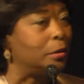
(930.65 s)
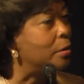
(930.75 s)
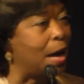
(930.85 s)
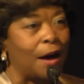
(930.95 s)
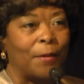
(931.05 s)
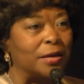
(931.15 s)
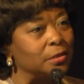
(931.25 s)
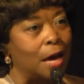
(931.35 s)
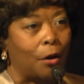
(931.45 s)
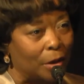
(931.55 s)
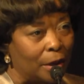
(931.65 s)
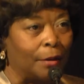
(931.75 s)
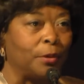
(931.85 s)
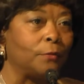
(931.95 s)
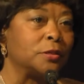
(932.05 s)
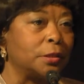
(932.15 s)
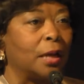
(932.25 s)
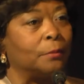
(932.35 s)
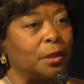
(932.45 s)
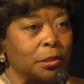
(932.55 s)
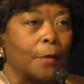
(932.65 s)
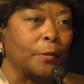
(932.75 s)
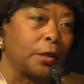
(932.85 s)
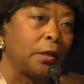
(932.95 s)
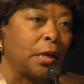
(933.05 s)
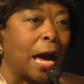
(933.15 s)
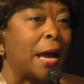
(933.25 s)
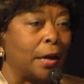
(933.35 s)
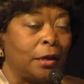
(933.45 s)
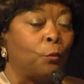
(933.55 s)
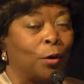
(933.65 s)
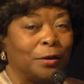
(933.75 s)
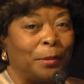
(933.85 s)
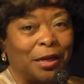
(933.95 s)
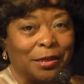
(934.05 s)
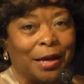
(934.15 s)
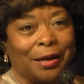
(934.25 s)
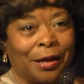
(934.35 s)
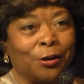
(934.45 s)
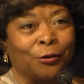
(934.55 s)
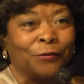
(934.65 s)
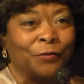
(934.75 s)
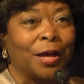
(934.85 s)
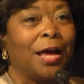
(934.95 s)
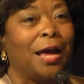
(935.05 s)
time I saw him, he was telling me something he wanted me to take care of.